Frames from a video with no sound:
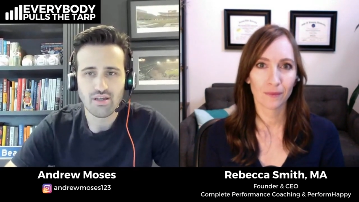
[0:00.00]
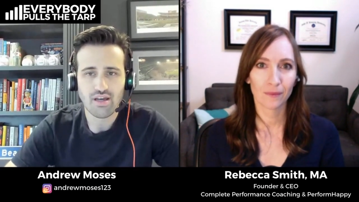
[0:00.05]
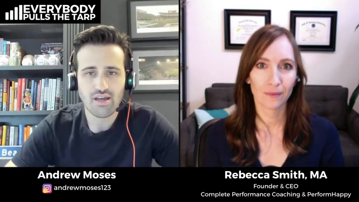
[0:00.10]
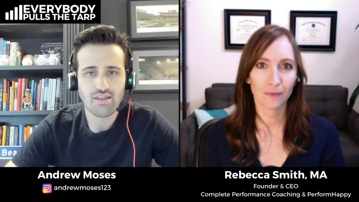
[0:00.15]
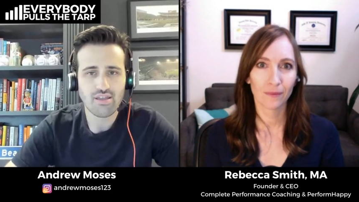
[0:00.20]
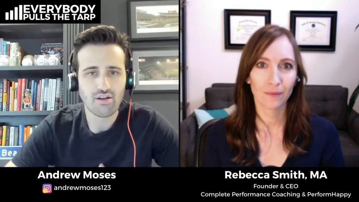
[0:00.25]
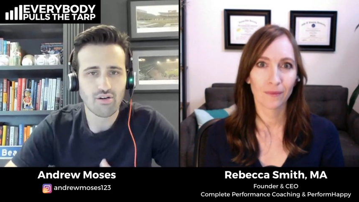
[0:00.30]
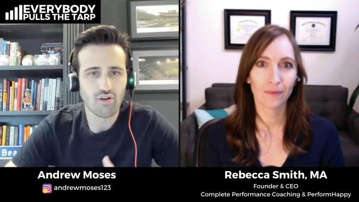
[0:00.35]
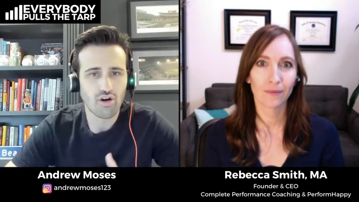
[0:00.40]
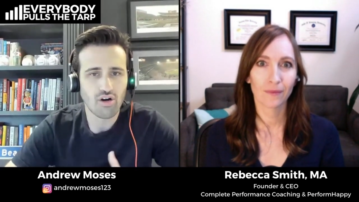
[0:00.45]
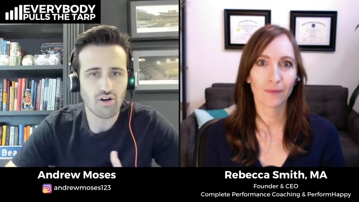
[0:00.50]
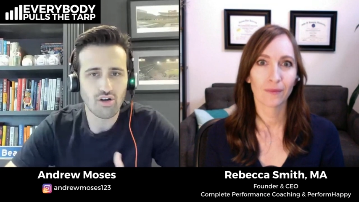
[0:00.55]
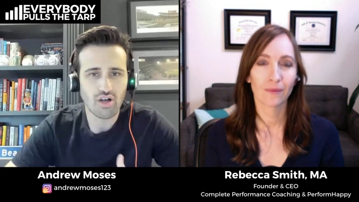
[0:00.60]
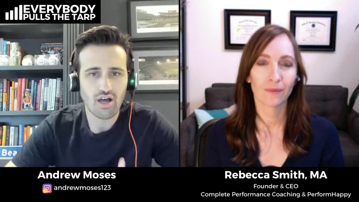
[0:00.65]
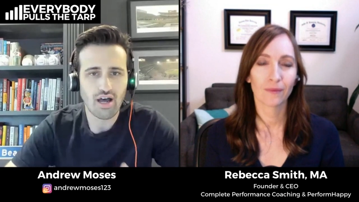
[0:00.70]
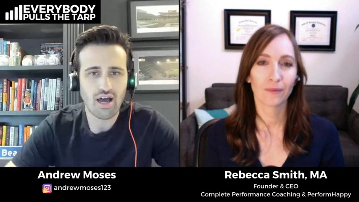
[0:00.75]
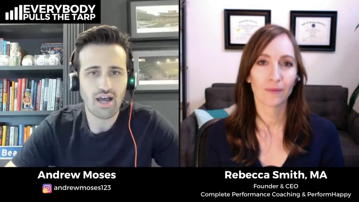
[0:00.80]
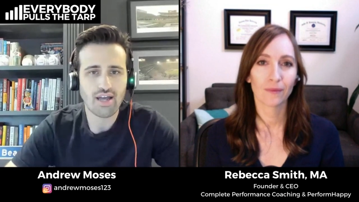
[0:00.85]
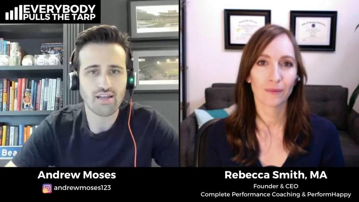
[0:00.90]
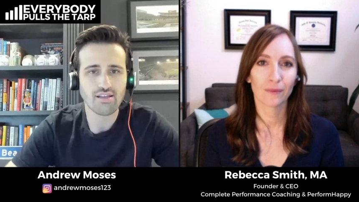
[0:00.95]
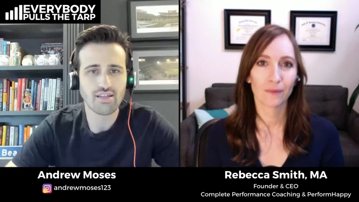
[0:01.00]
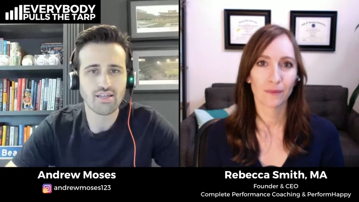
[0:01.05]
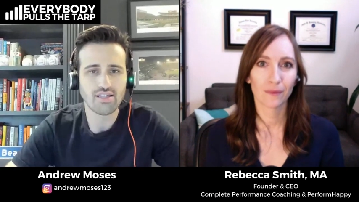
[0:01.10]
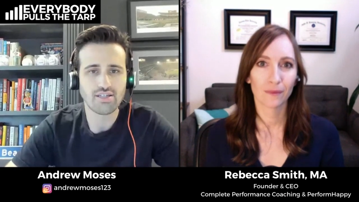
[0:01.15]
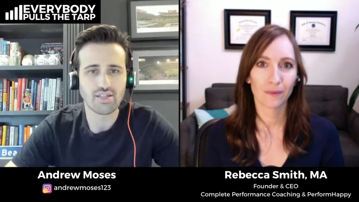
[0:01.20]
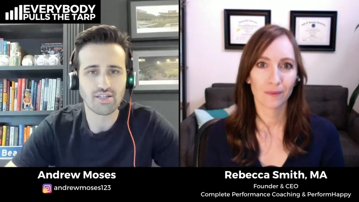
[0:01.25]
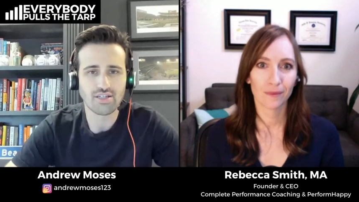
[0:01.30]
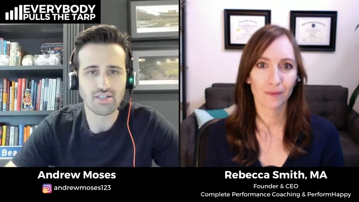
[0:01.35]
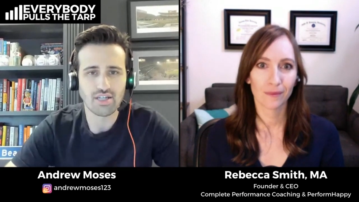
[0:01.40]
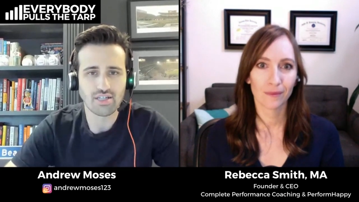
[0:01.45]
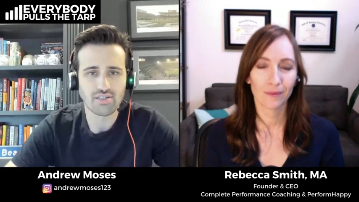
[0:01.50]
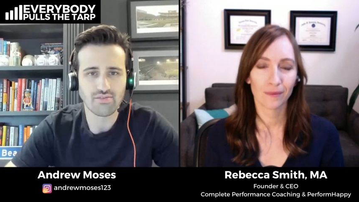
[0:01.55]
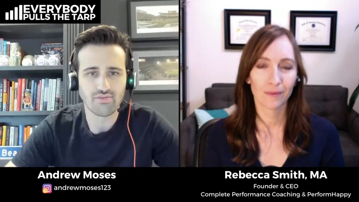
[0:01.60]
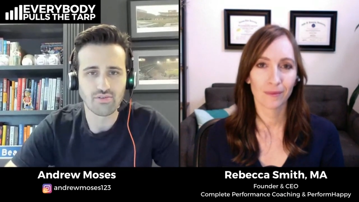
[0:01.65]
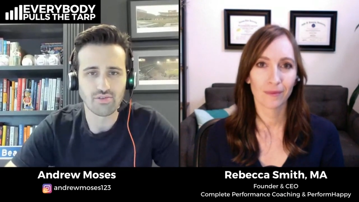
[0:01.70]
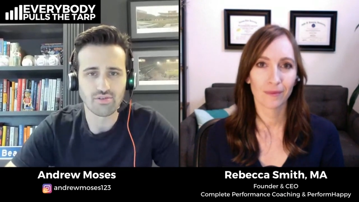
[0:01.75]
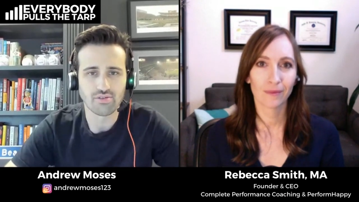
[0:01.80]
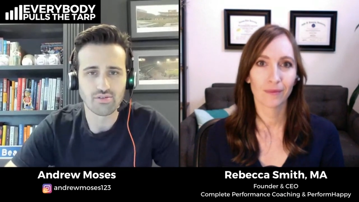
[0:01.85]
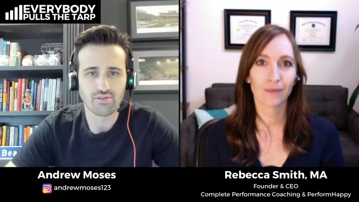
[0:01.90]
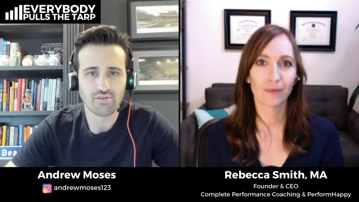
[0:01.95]
Speaker 1: and they're all highly
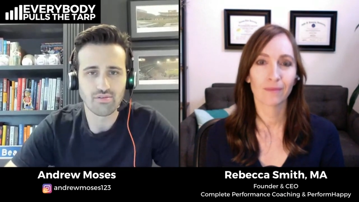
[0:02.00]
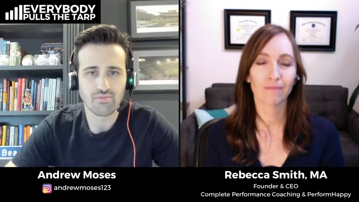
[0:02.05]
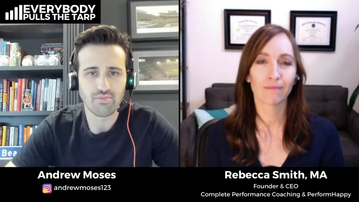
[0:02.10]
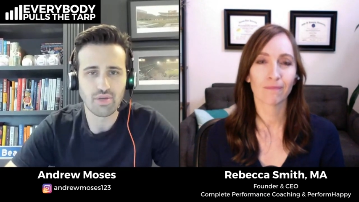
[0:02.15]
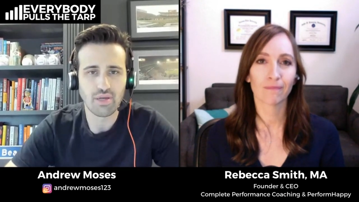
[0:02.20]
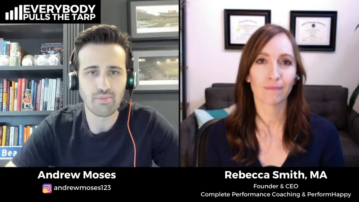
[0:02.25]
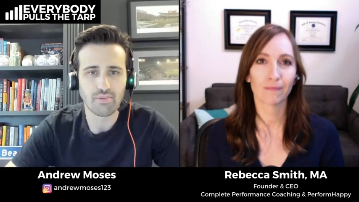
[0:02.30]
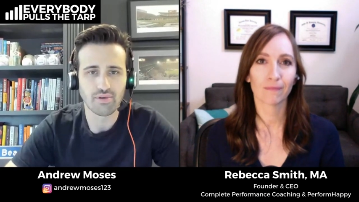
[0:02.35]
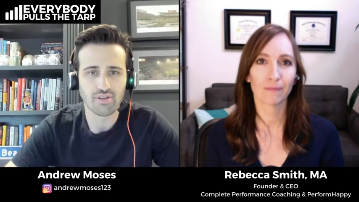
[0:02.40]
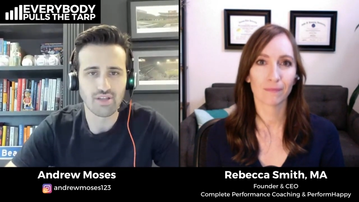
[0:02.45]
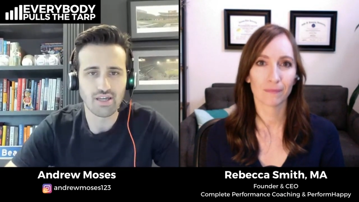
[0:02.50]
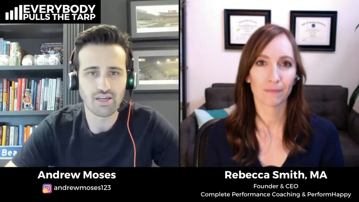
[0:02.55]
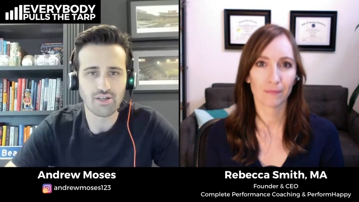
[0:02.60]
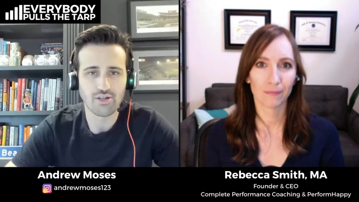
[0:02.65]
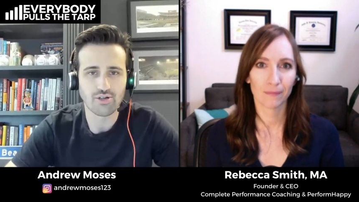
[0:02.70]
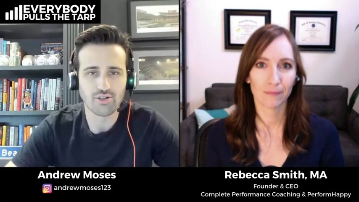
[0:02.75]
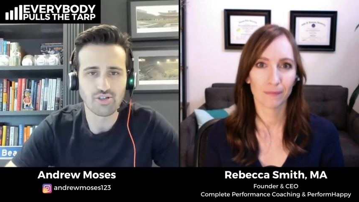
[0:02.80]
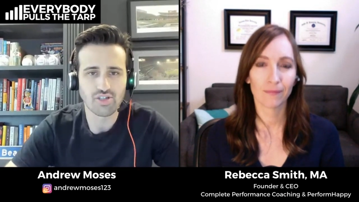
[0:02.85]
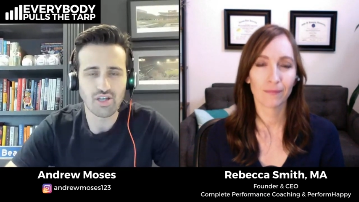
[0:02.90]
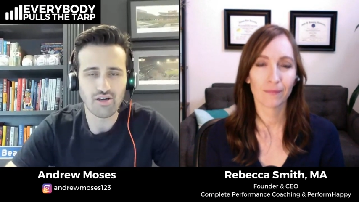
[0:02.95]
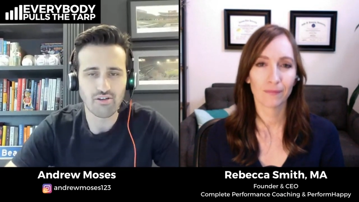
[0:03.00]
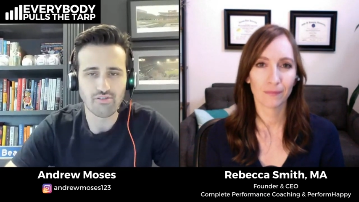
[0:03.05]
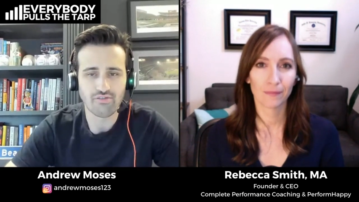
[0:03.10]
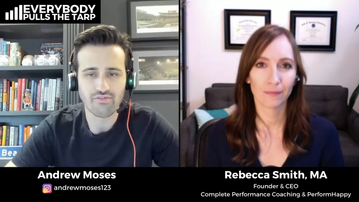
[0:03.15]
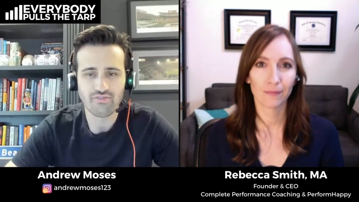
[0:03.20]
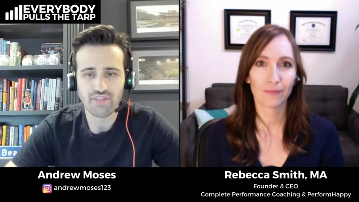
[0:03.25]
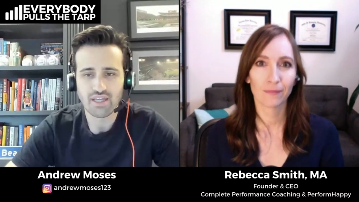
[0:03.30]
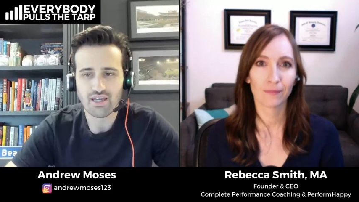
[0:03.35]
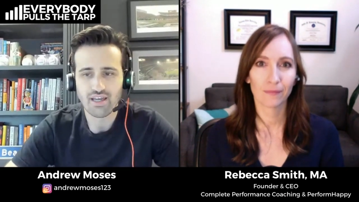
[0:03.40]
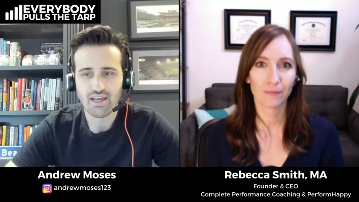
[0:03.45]
successful people like yourself,